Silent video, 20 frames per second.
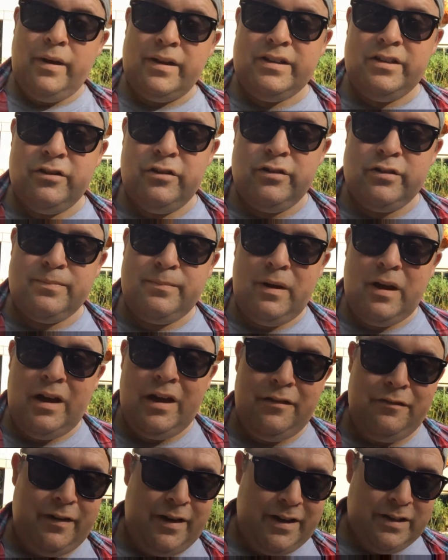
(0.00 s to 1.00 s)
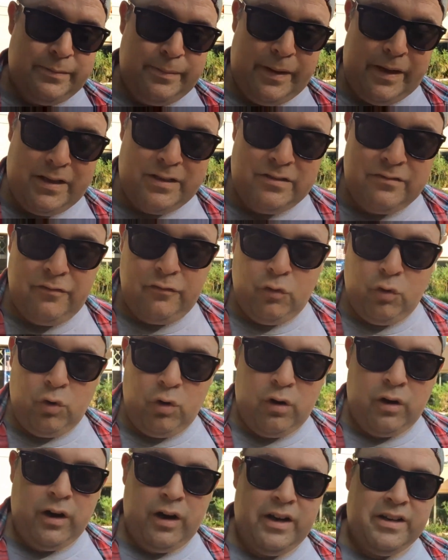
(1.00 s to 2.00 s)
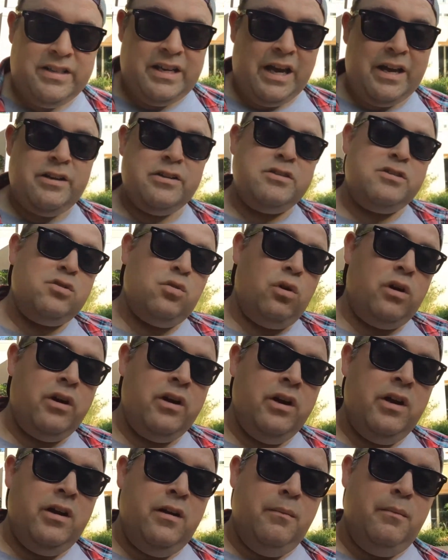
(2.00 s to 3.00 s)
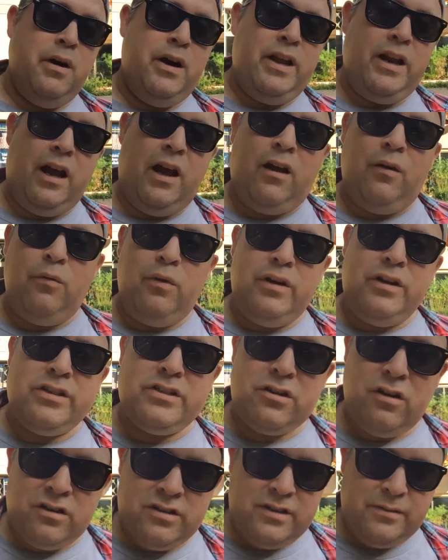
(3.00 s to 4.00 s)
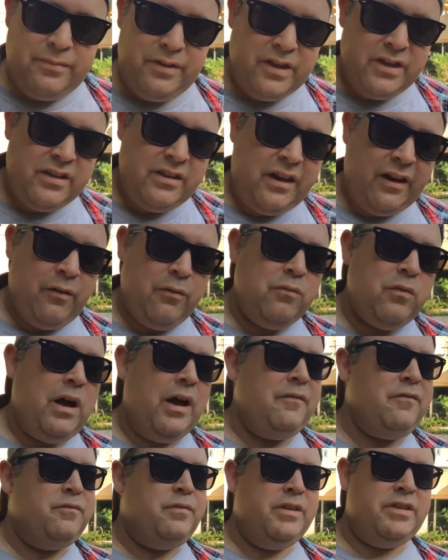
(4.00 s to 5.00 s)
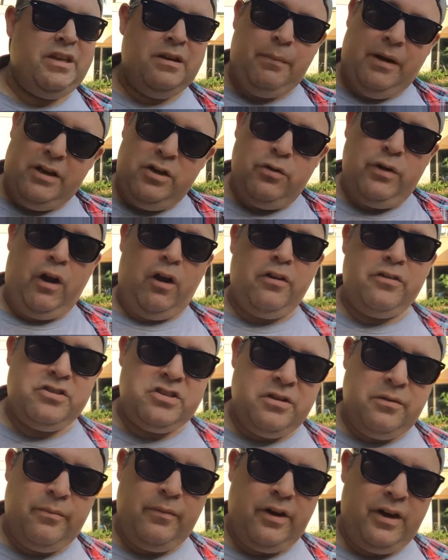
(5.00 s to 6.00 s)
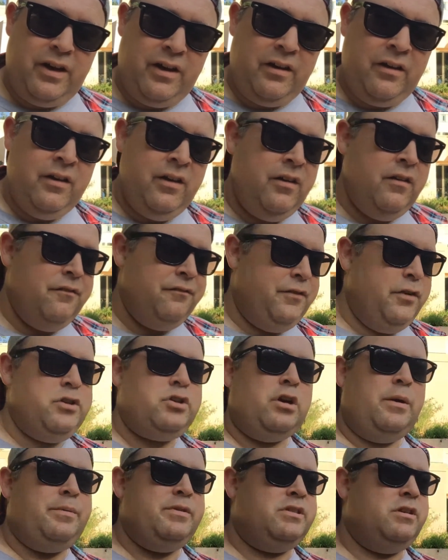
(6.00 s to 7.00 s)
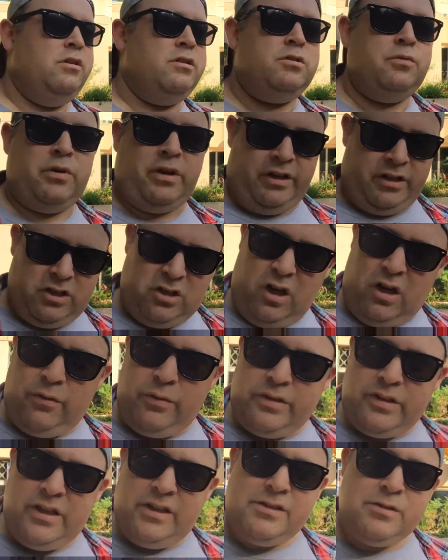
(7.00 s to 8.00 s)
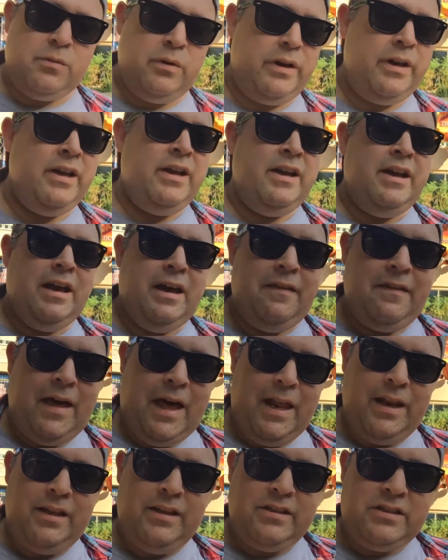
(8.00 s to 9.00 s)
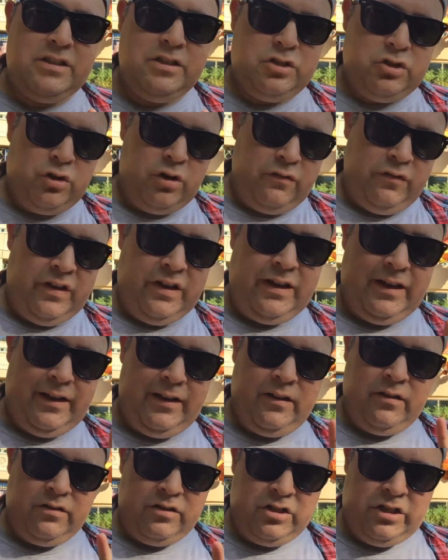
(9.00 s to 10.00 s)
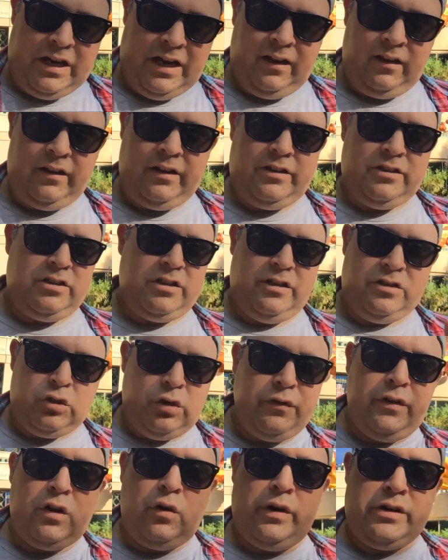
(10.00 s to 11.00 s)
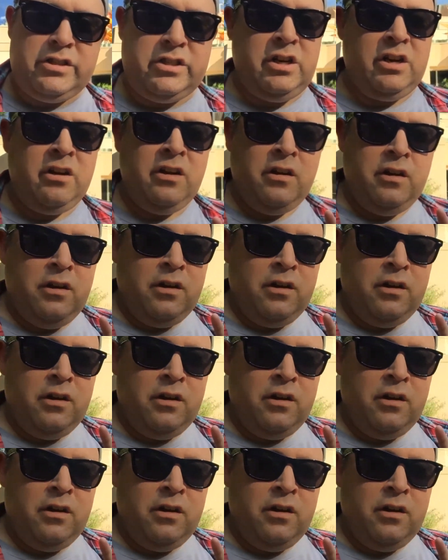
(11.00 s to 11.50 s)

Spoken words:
about to use my fast pass for Dinosaur, but I want to start something that I've been thinking about doing on some future episodes. So we're gonna start it with this one, and that is the trivia challenge. A trivia question